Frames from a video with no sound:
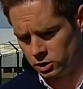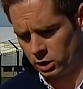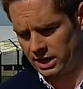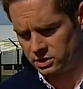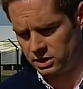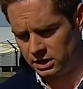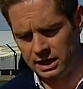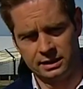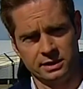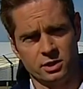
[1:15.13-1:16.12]
a tragedy
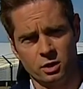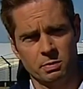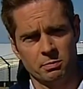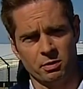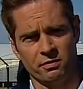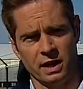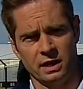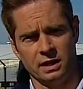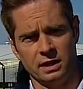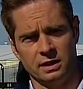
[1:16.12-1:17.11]
like this could be
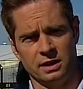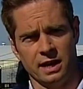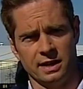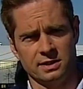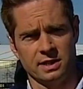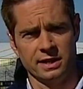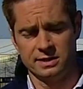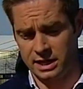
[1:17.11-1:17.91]
prevented in the United States.